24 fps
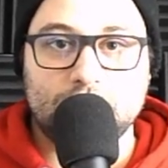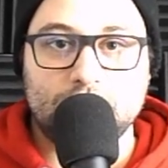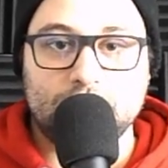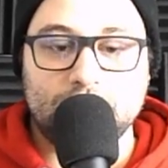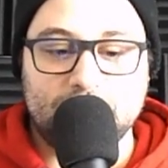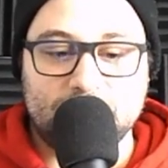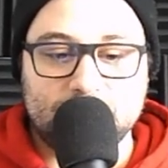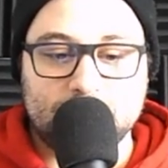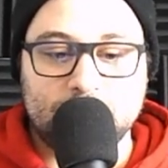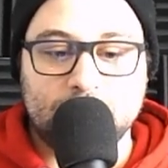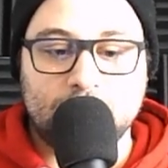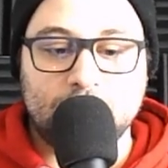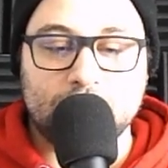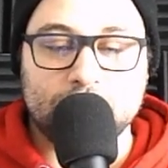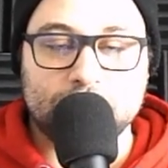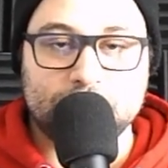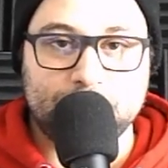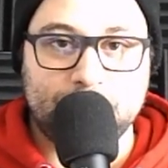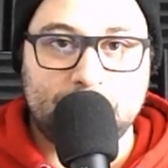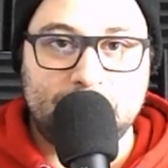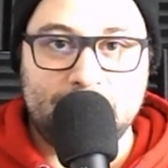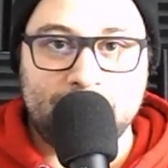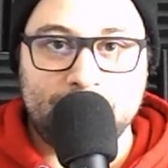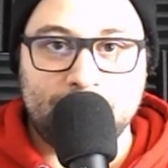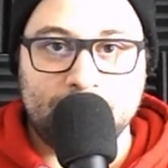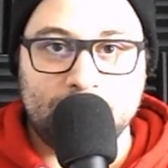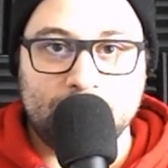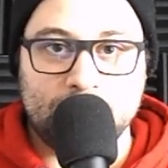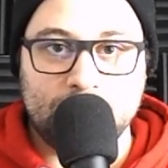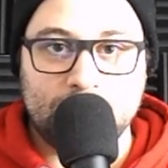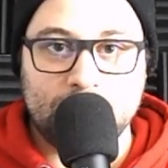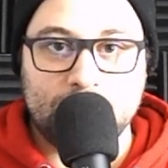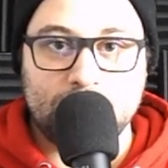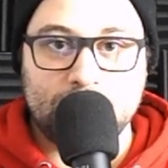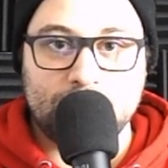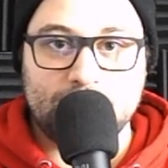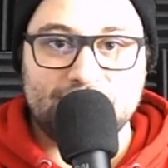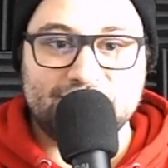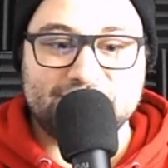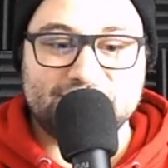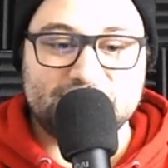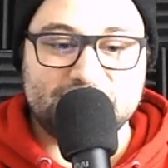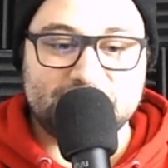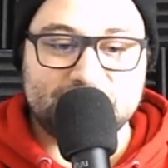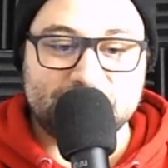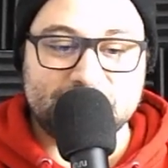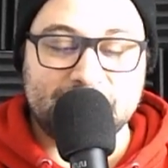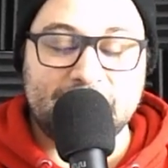this large paper is
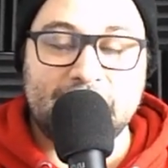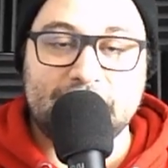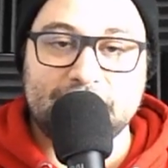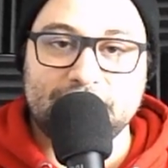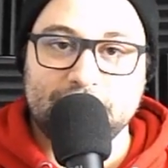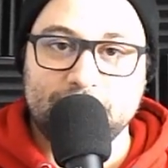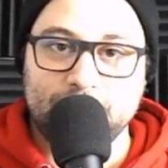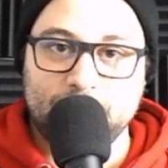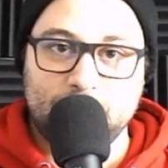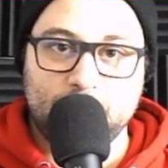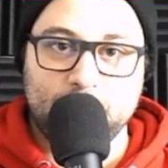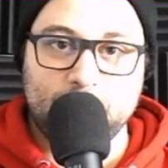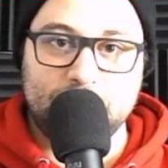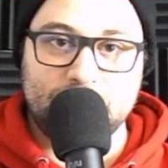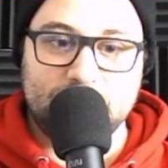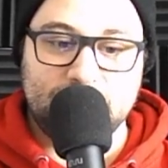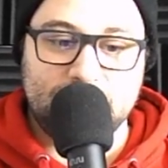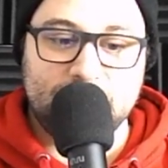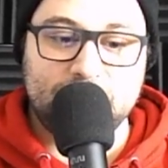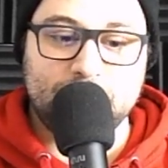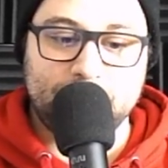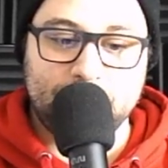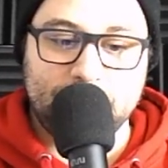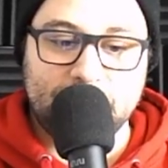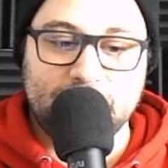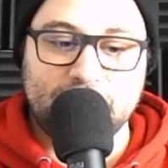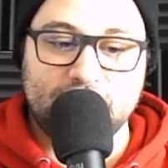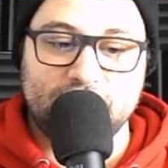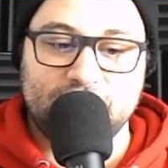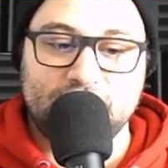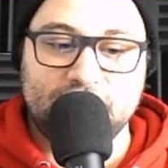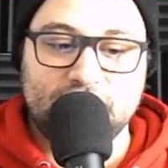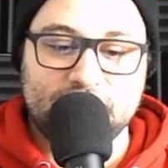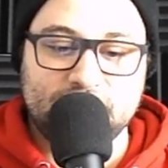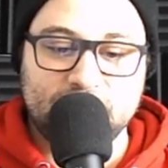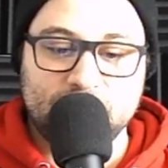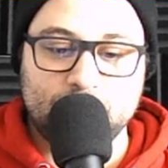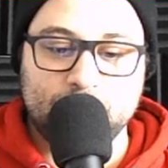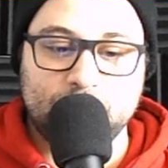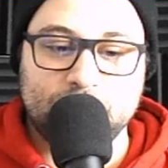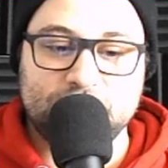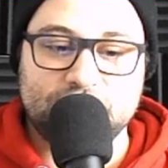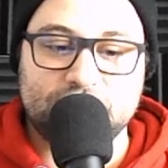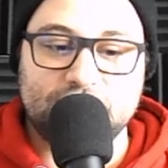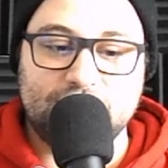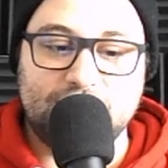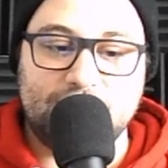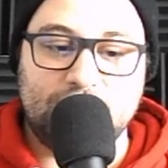exactly what we need, because this is
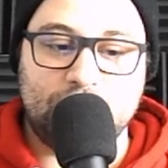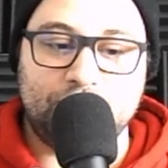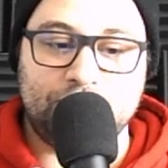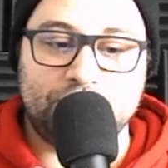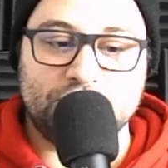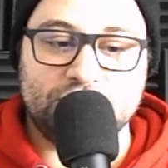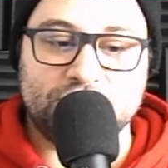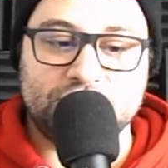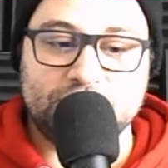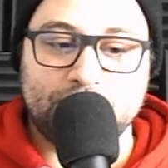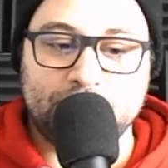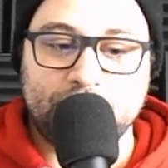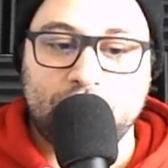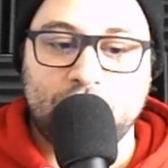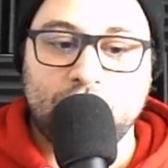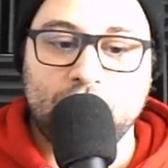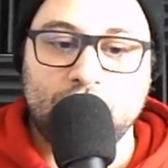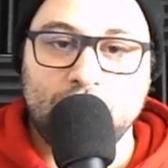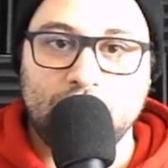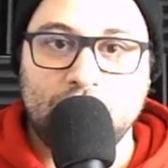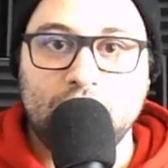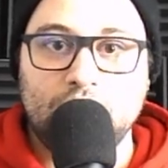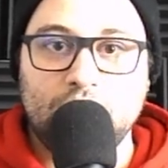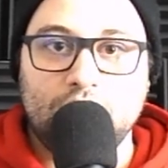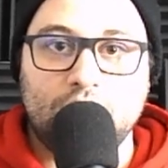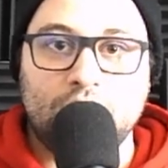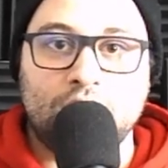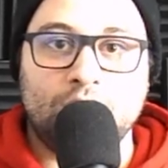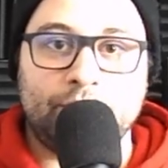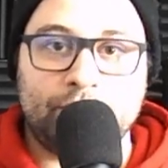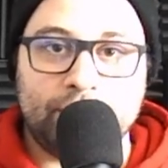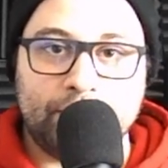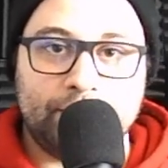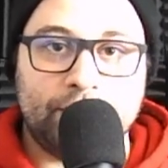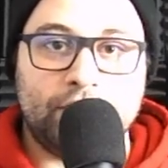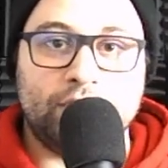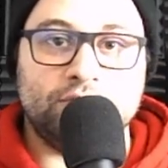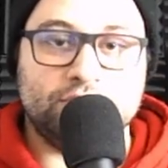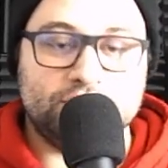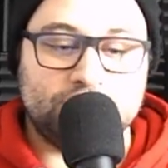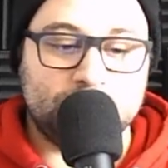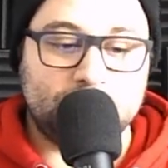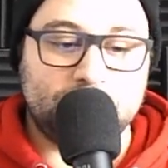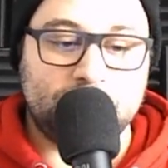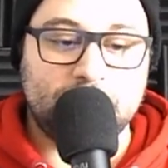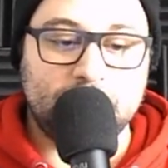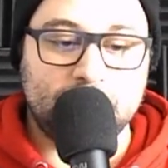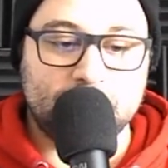what's going to help us support our
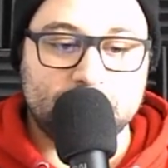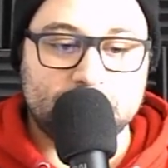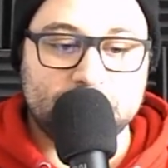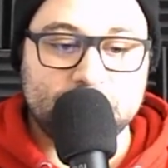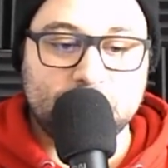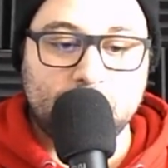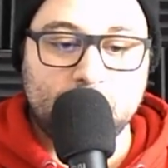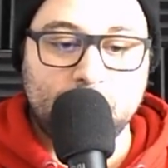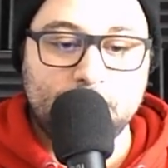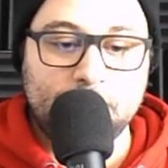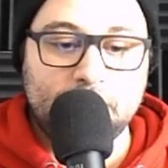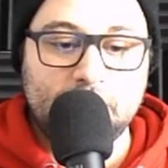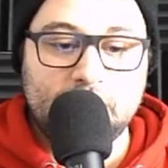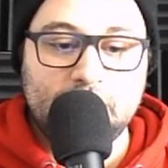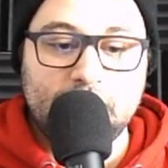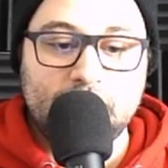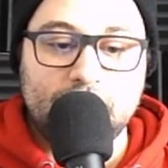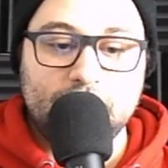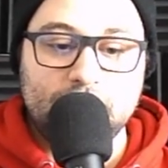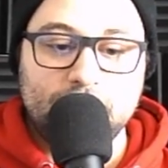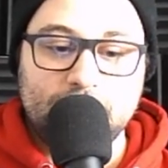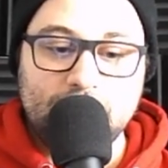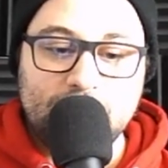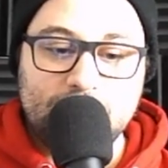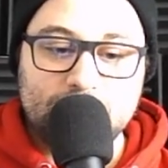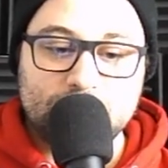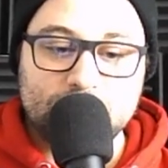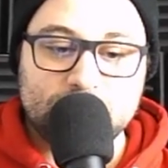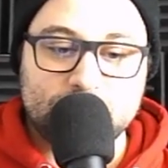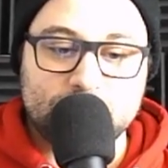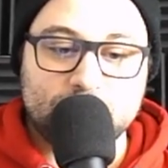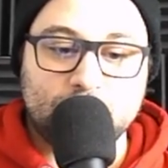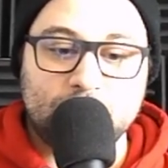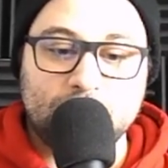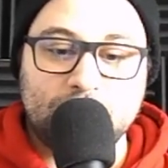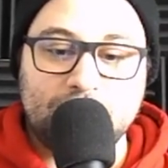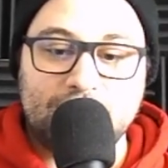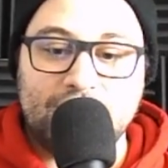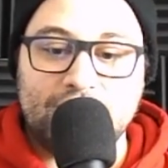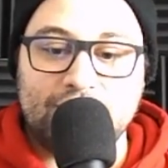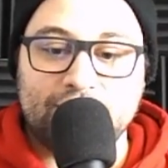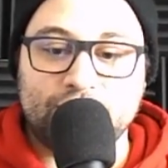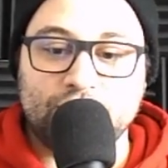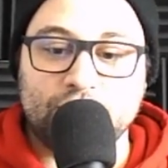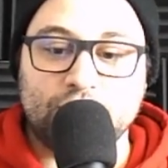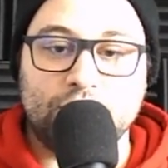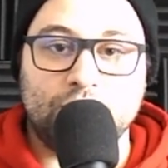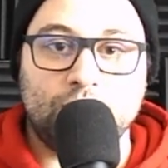proposal here. So then shortly
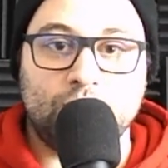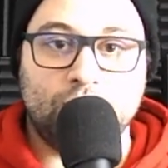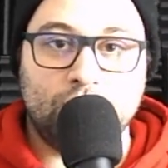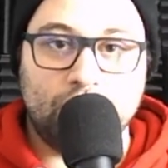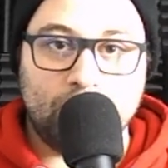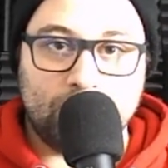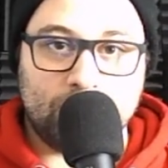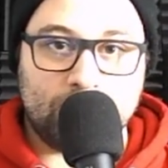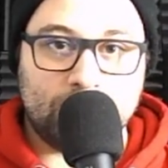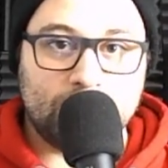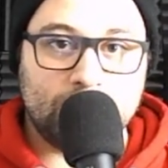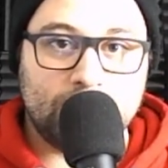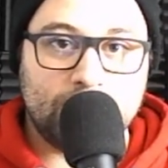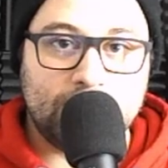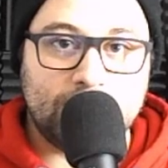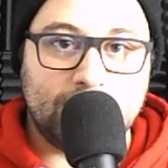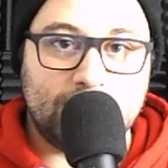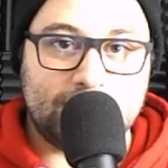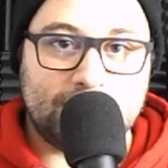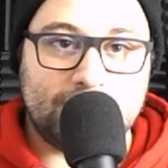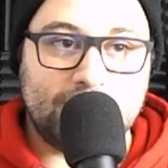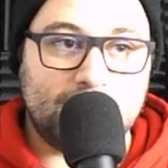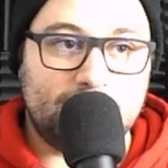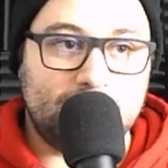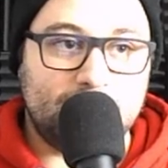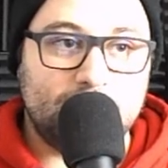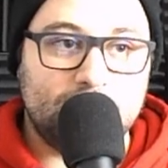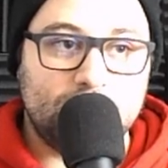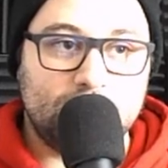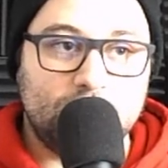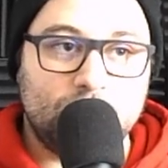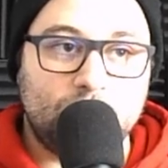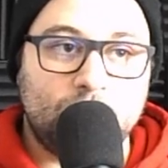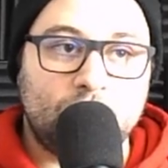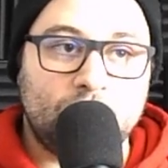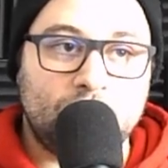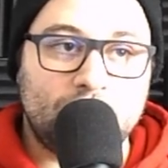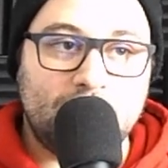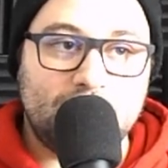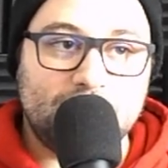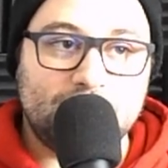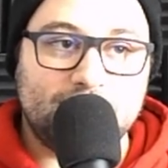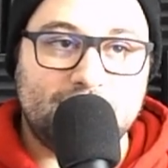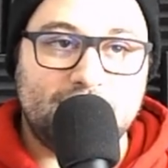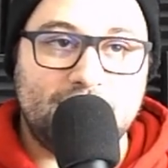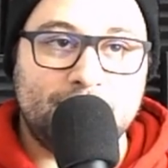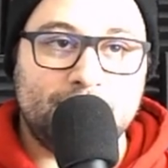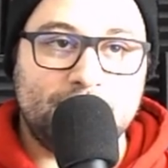after the war, again, the war
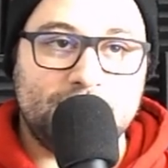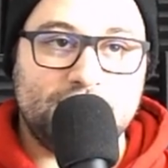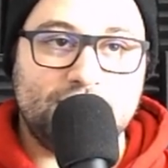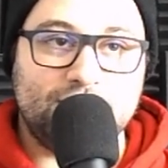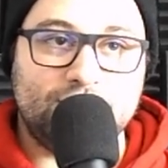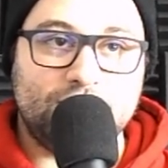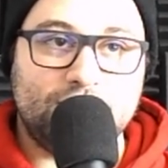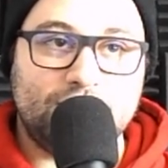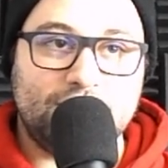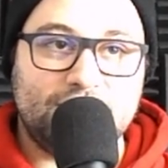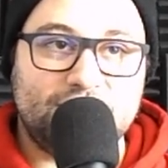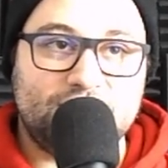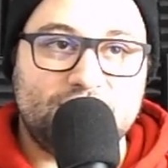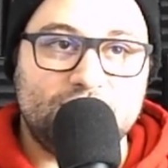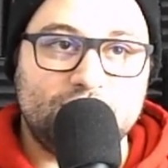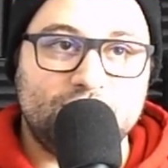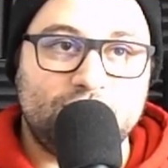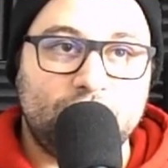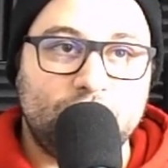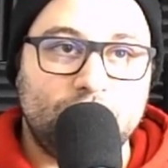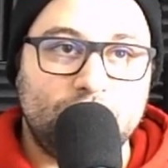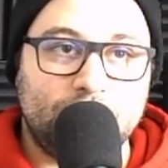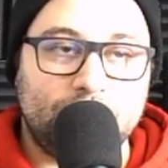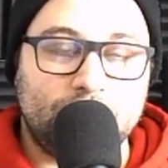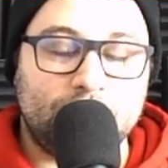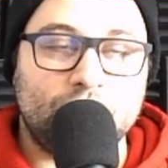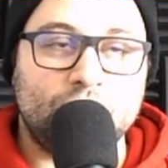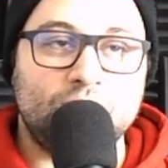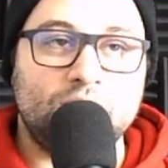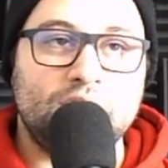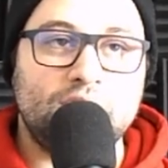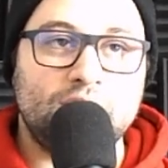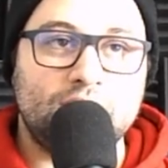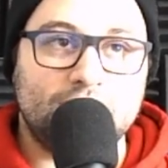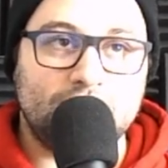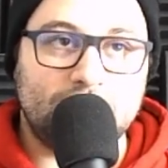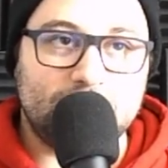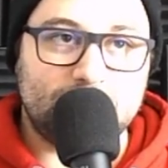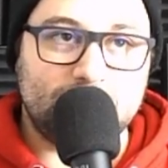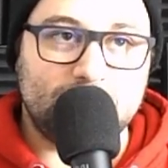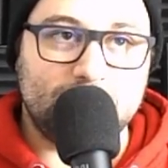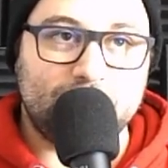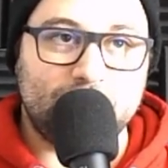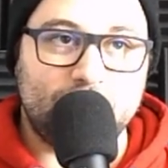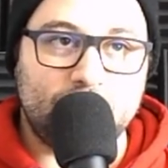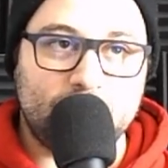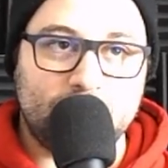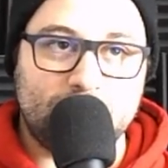ended, I believe, in nineteen forty-three or
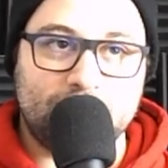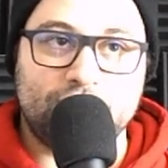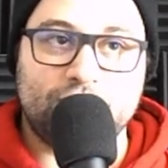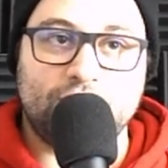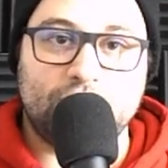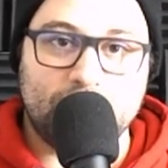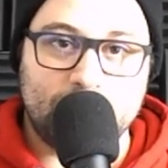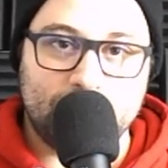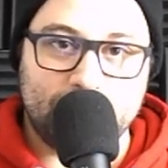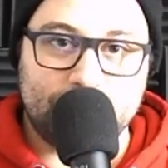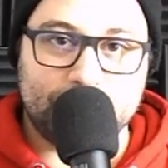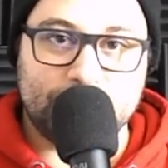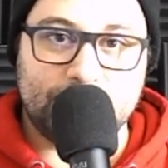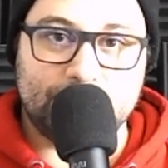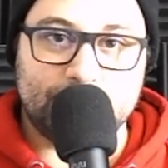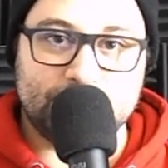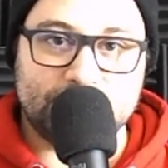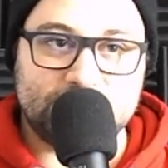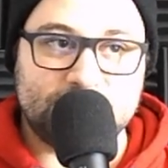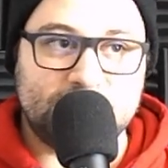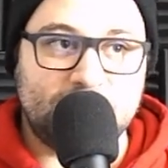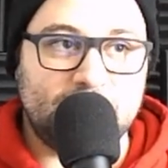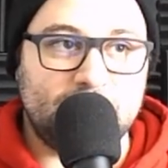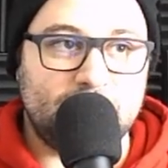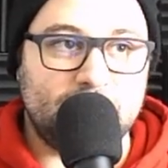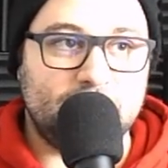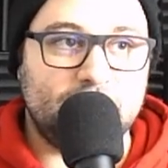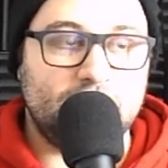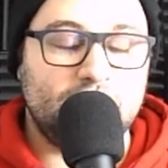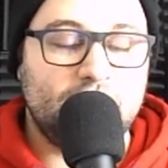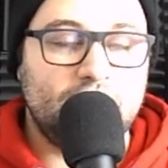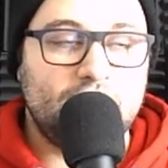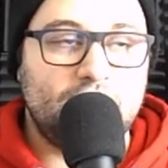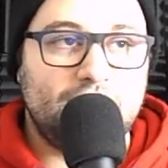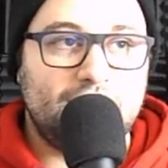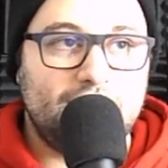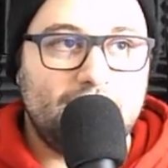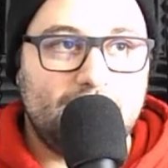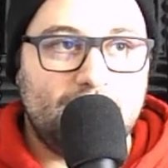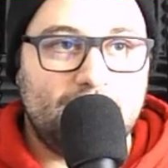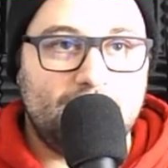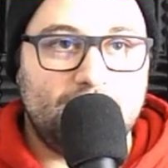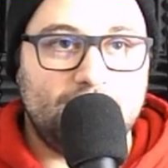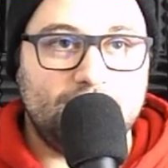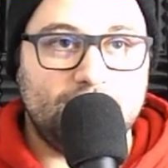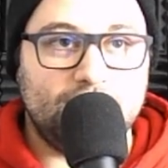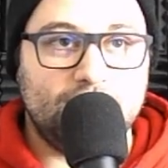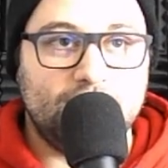nineteen forty-four, if I'm not mistaken.
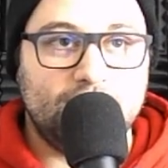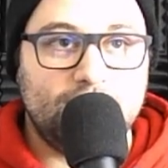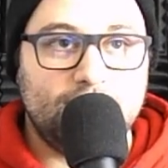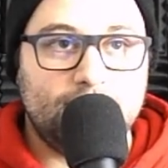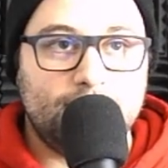And